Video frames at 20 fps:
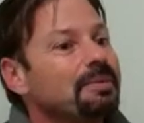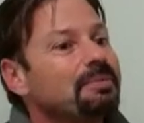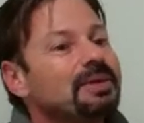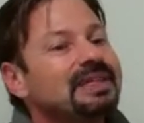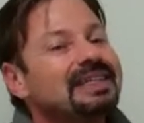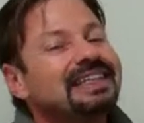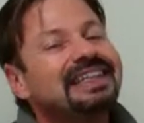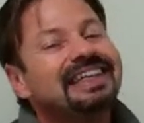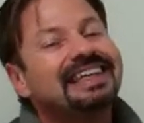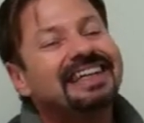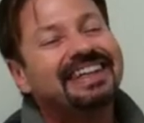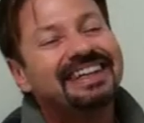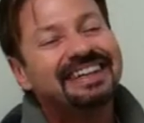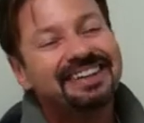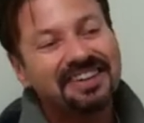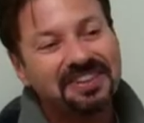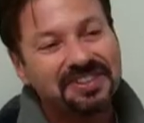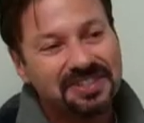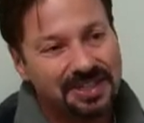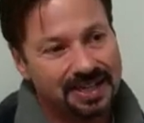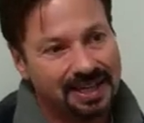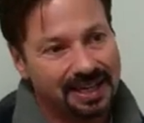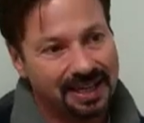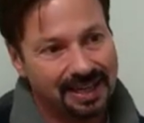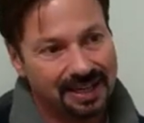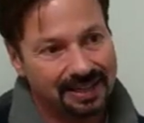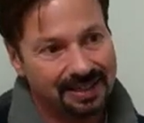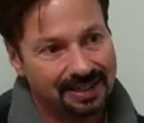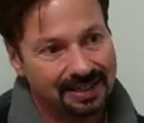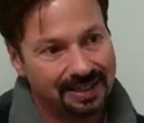have been years
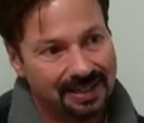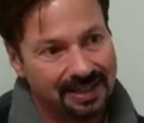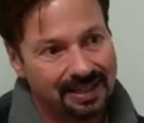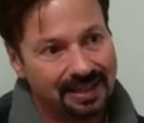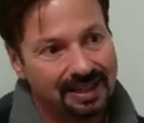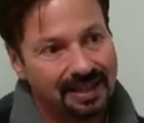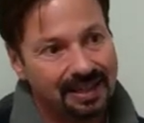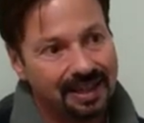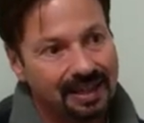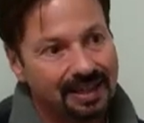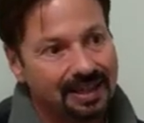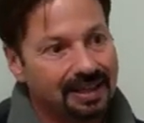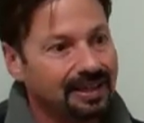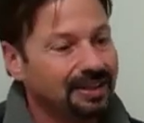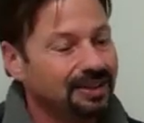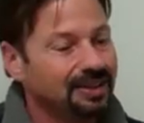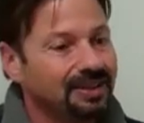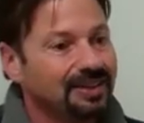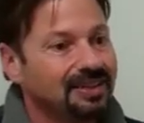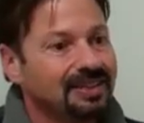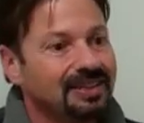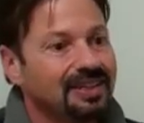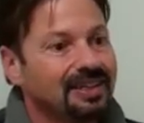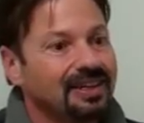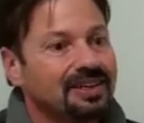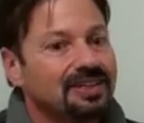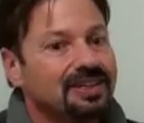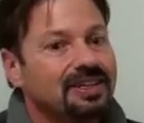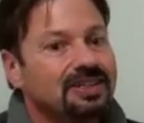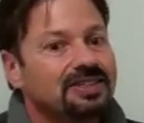ahead.
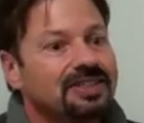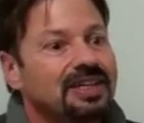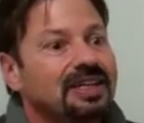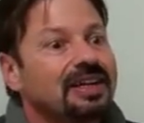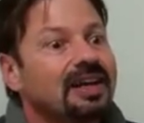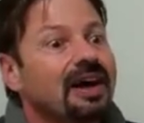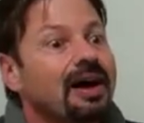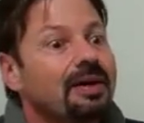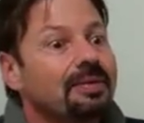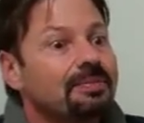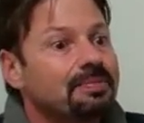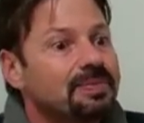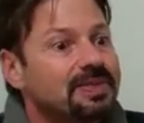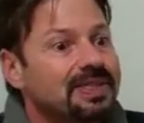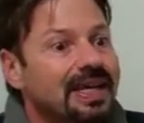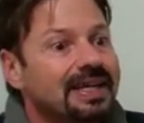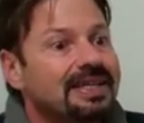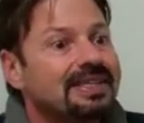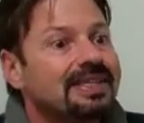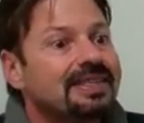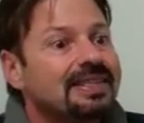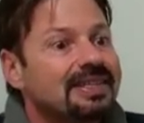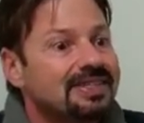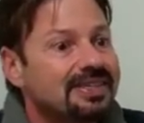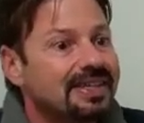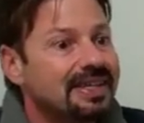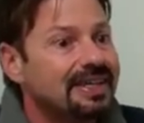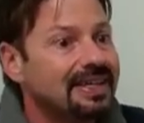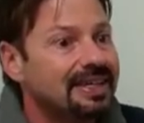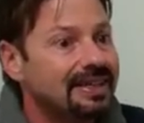A sitcom, Sex and the
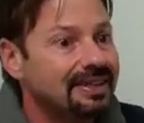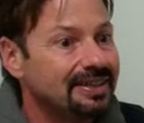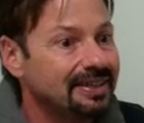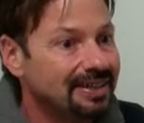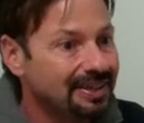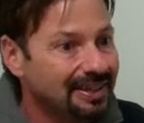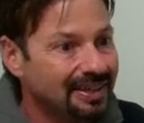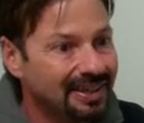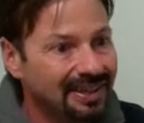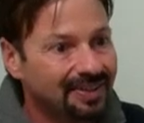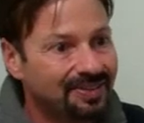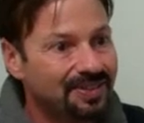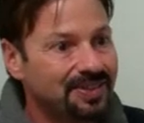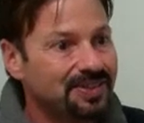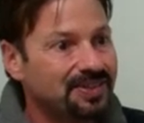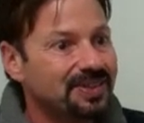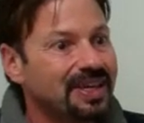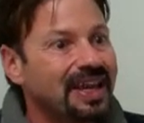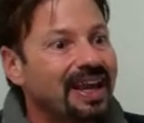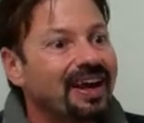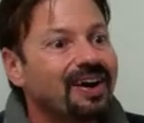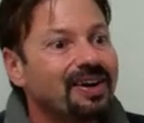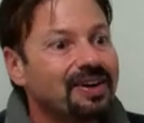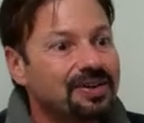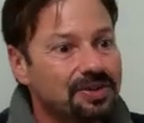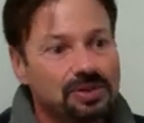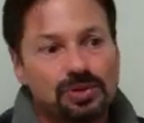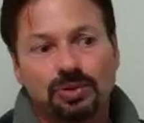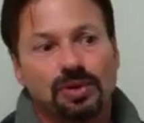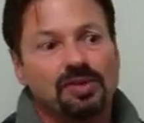City, which is
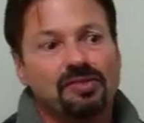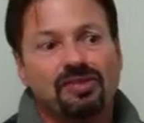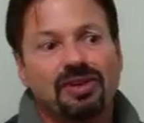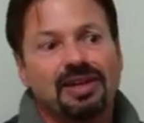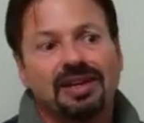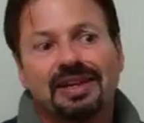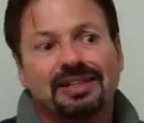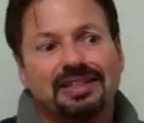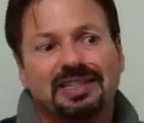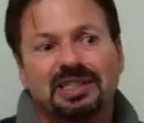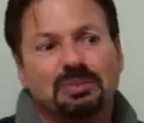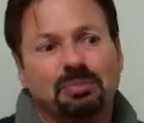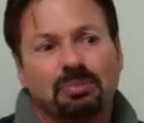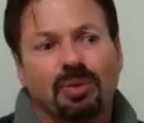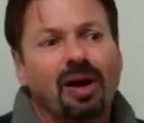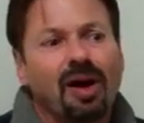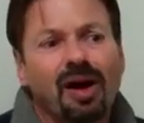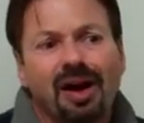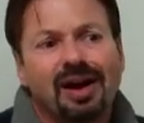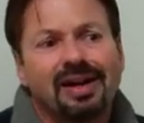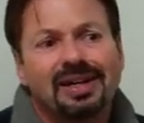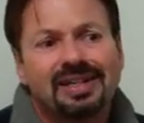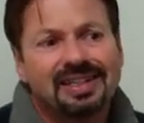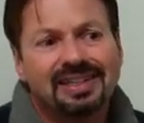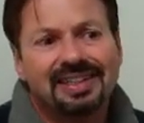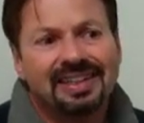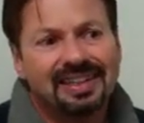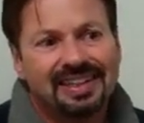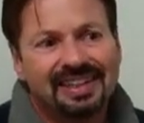character driven and smart,